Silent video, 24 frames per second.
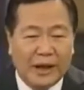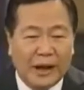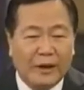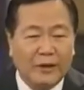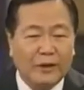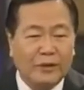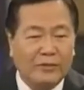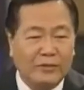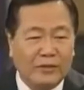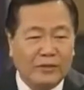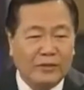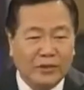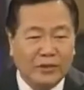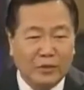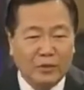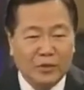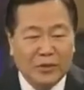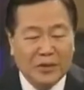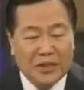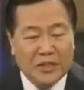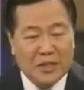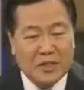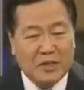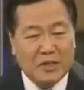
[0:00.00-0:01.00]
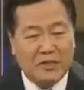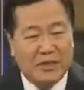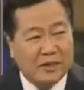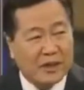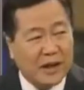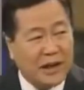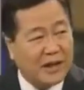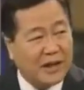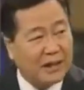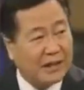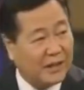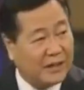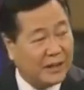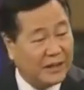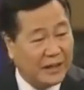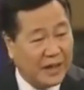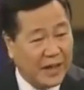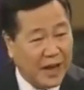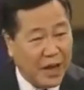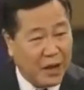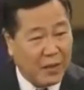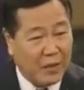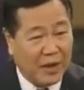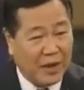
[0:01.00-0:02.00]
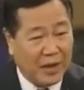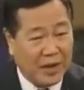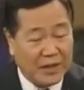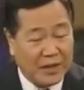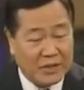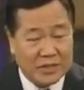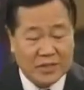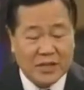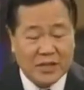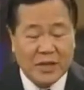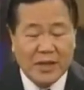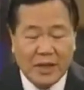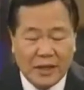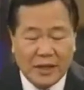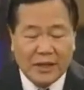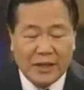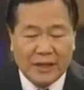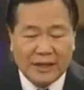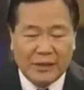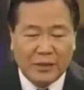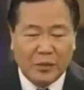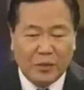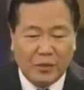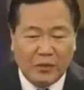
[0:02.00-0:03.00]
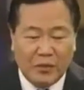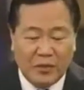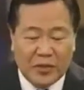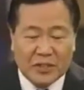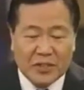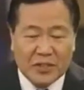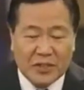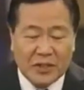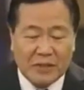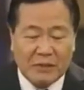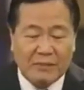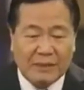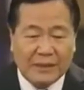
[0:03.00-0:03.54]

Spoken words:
out of the goodness of their heart, they're allowing us to fish there.